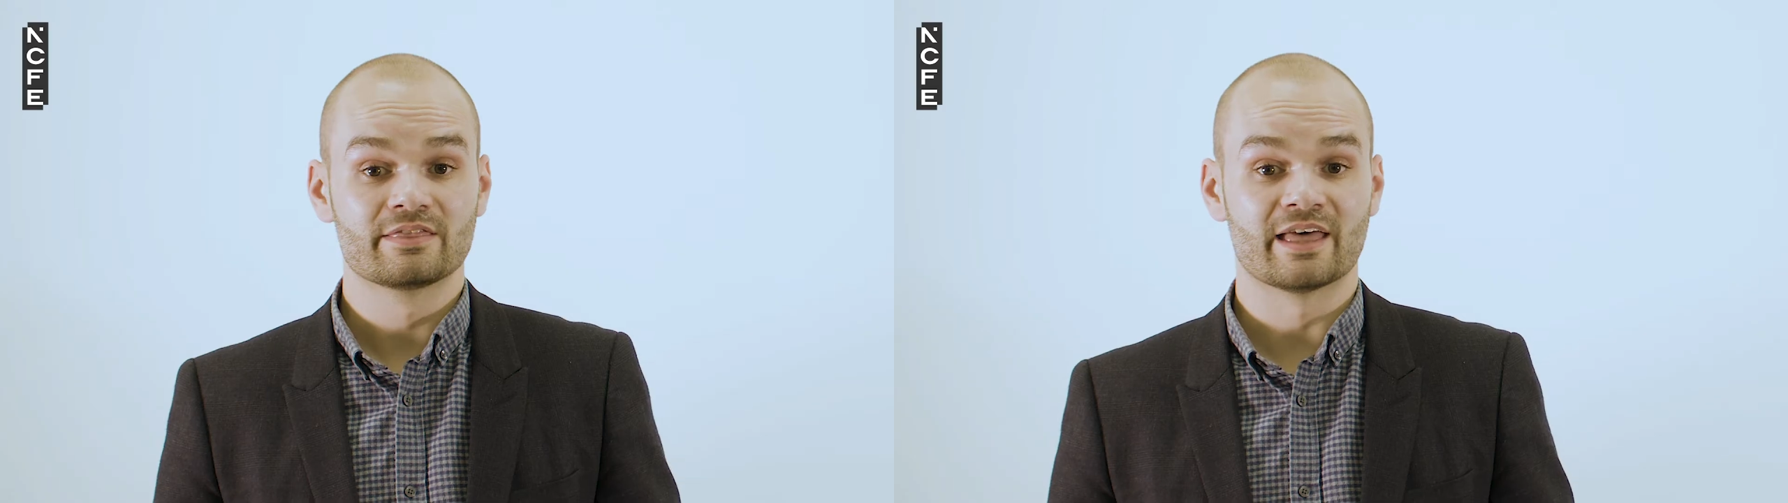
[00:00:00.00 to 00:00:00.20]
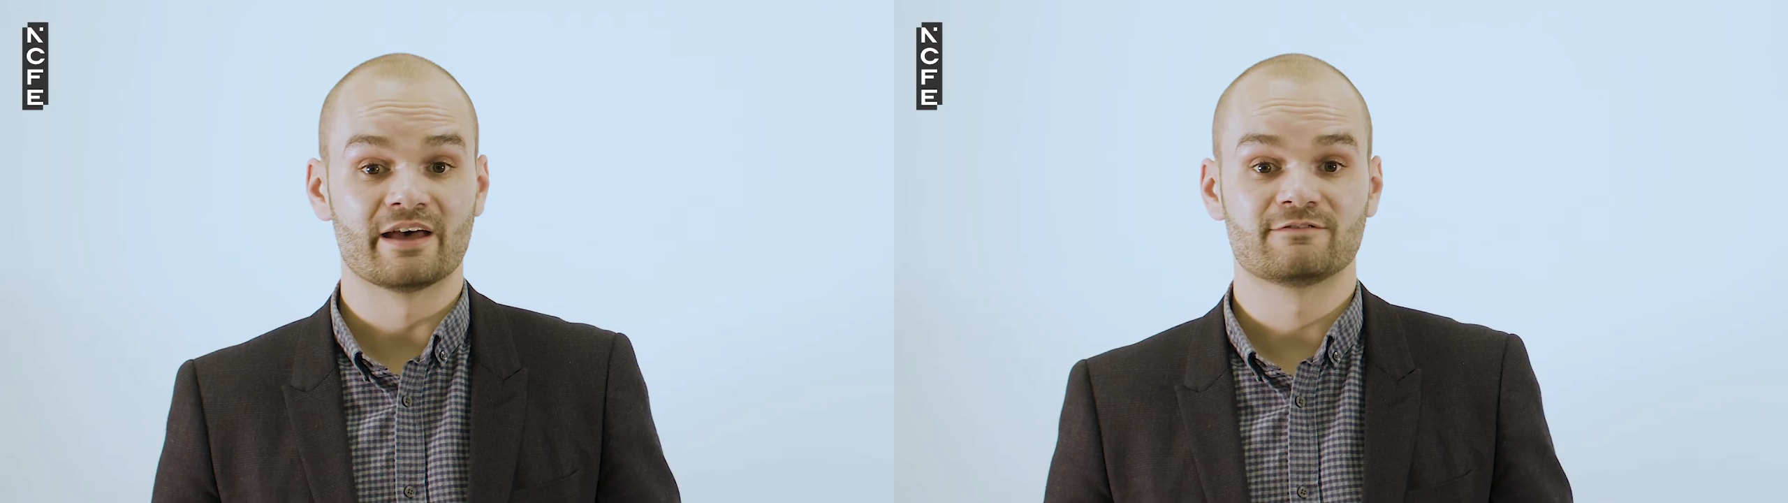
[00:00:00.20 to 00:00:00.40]

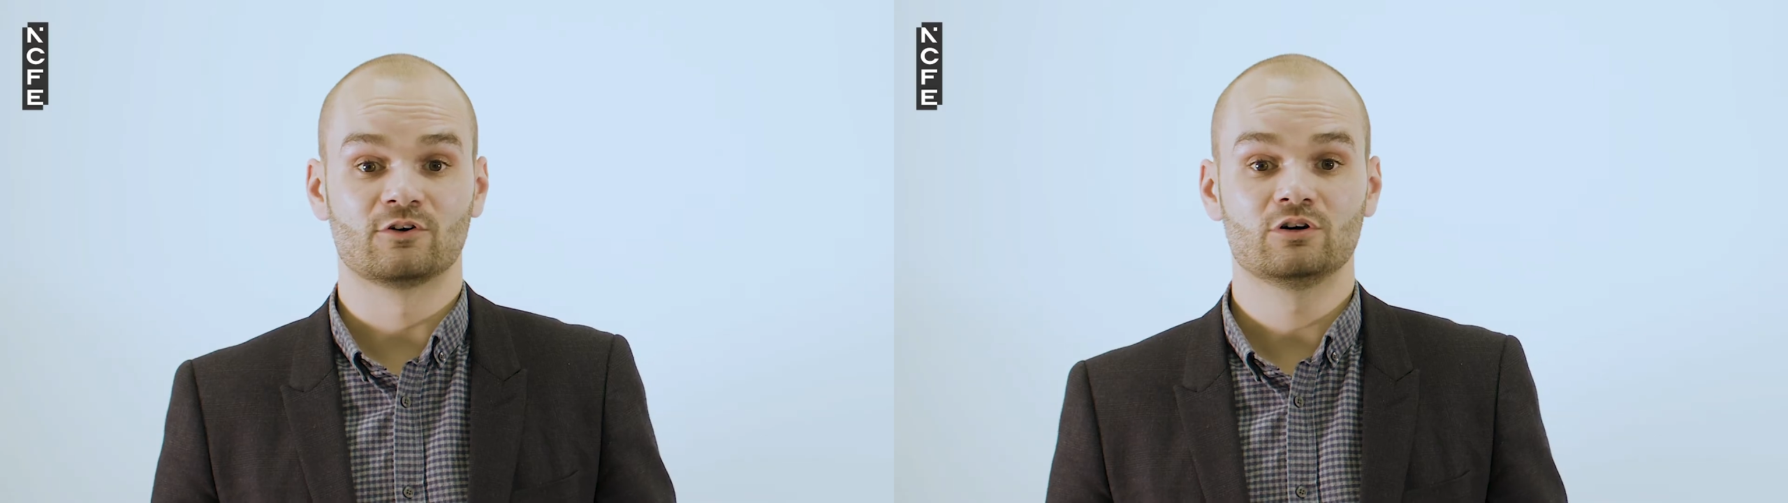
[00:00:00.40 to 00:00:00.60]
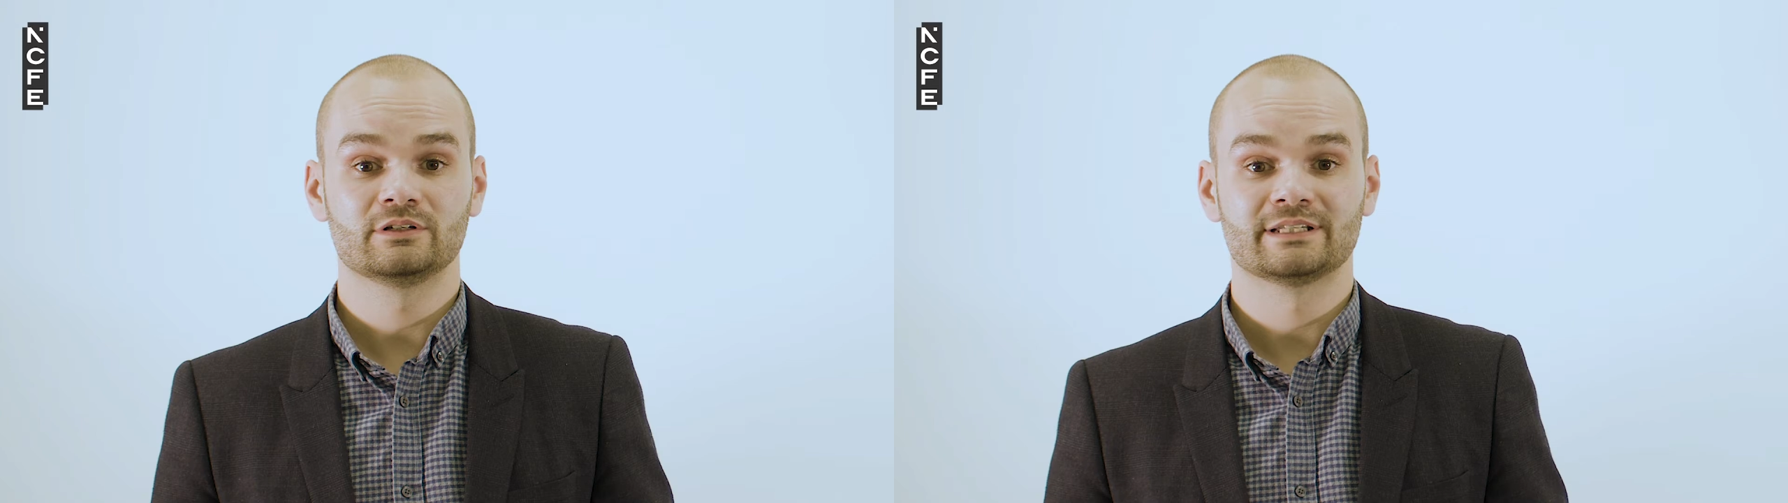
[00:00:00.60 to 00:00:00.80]

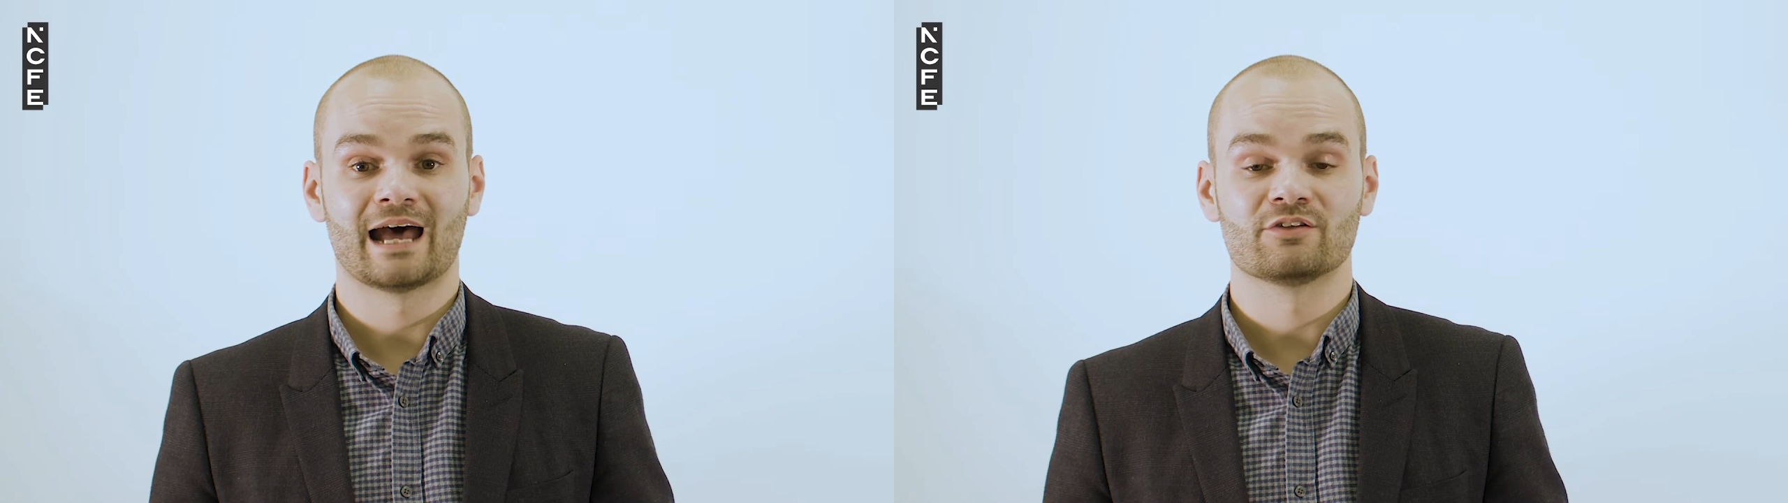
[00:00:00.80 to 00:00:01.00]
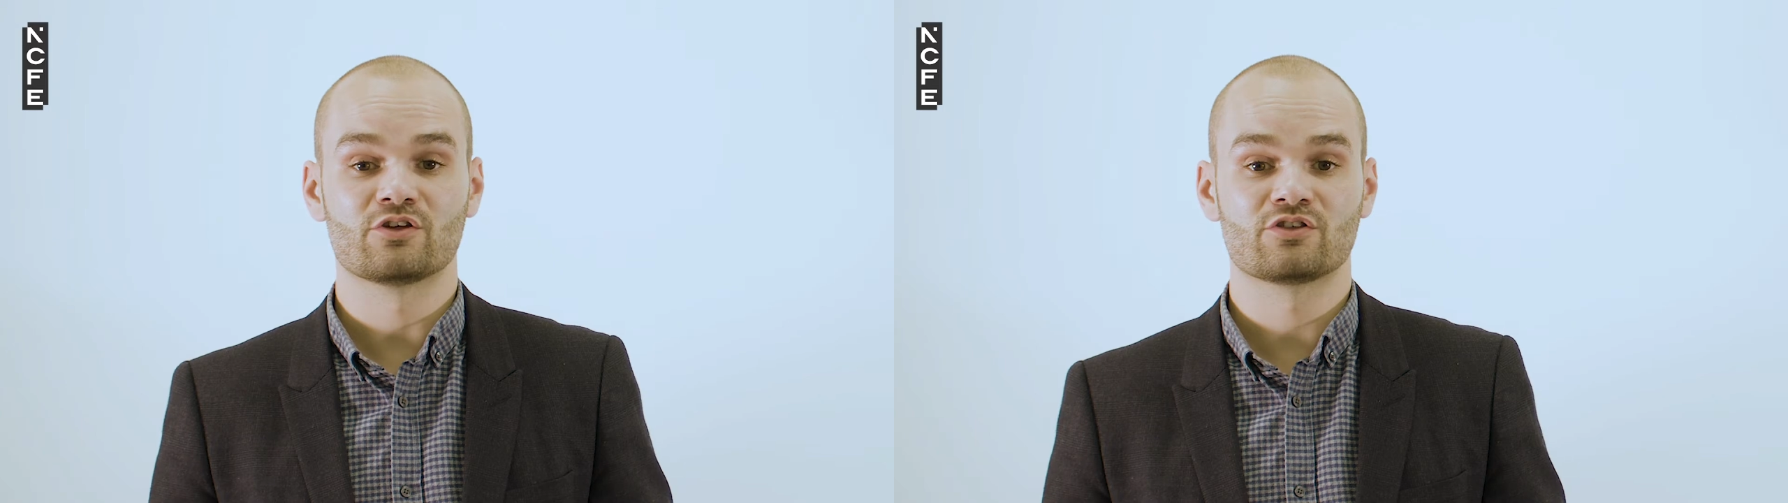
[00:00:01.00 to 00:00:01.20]
Therefore,
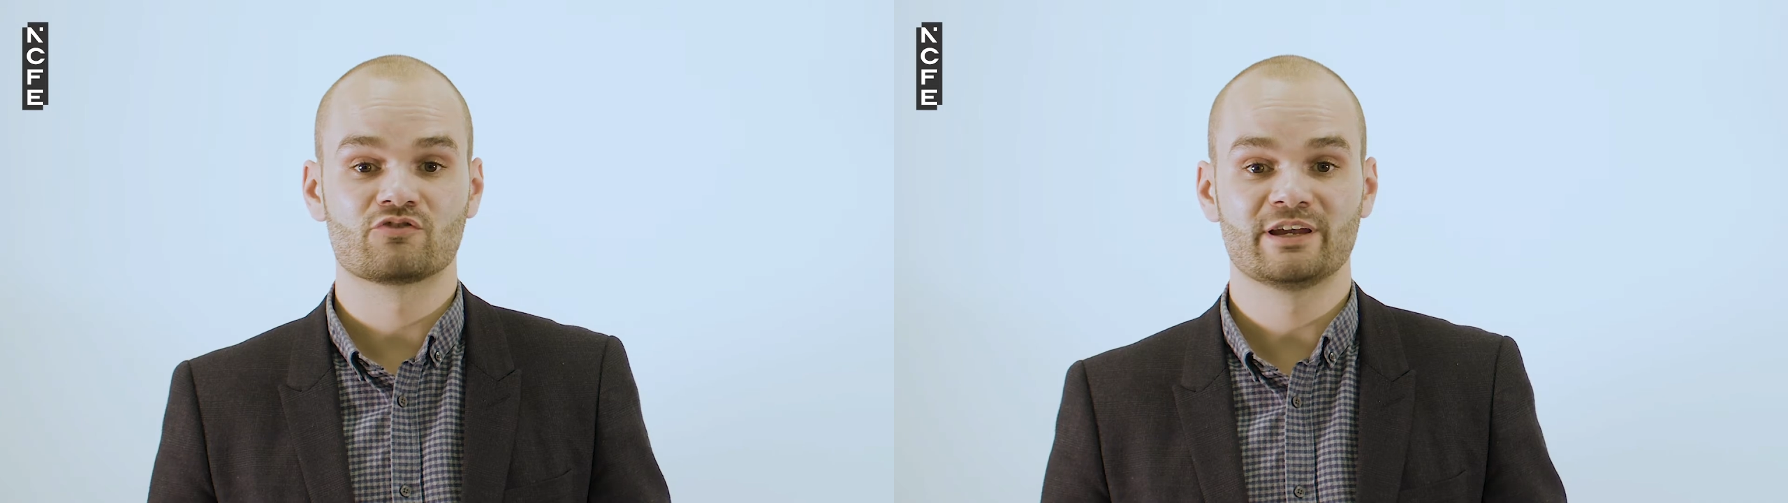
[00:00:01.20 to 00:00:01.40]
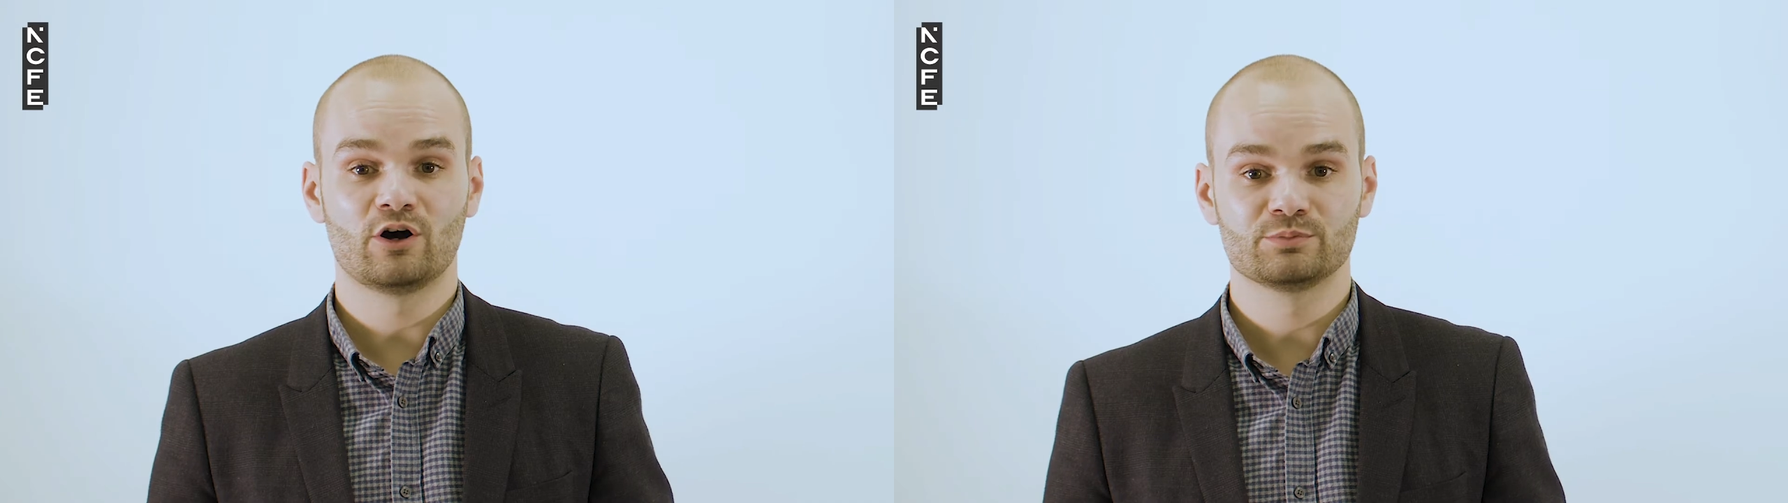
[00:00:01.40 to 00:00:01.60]
now that
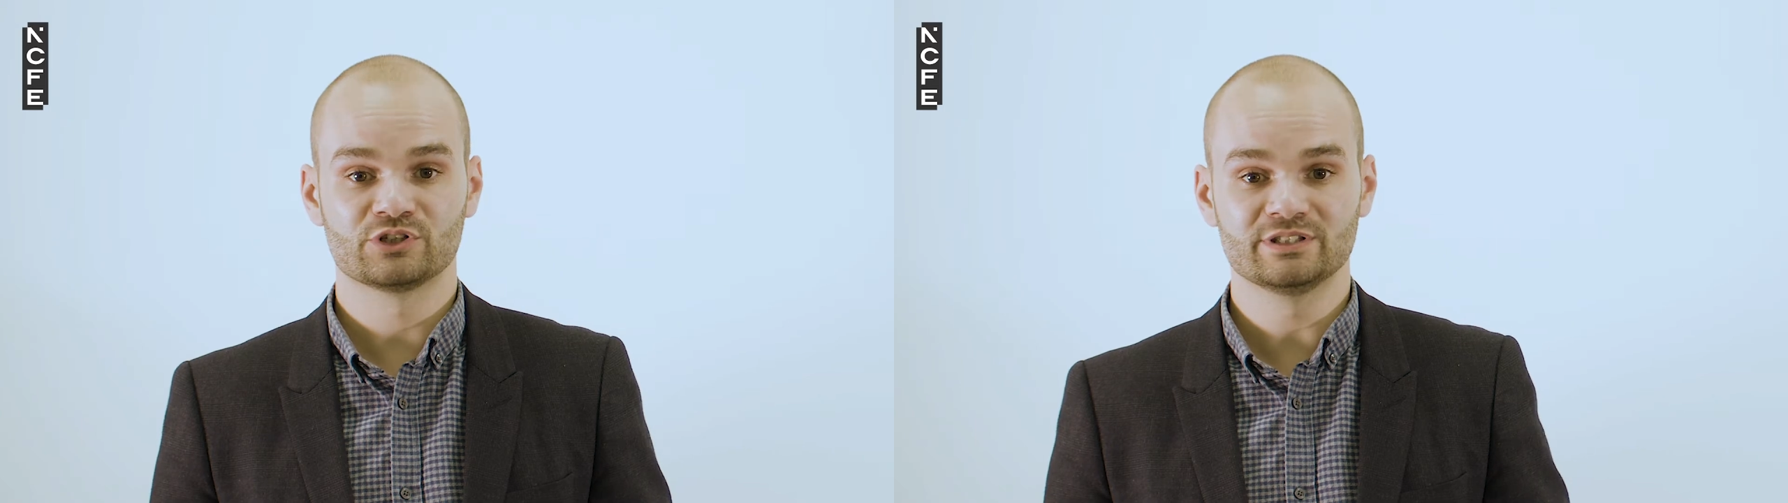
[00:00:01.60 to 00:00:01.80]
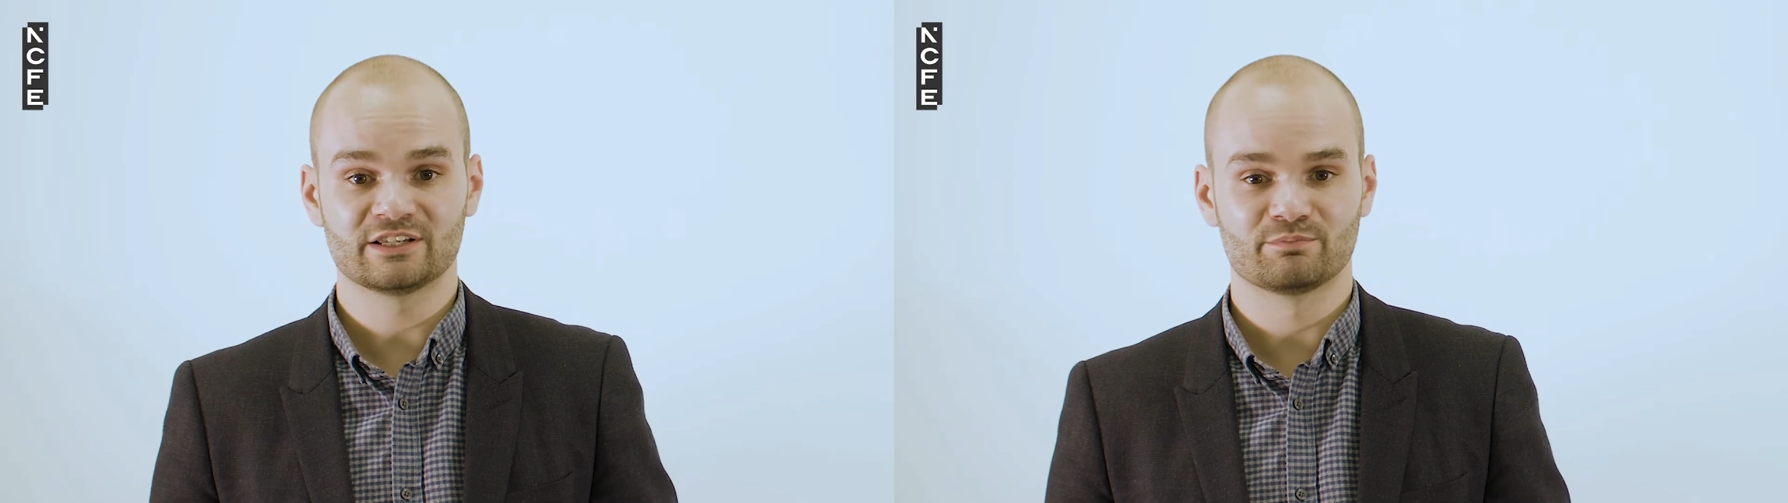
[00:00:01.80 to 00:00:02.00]
3 options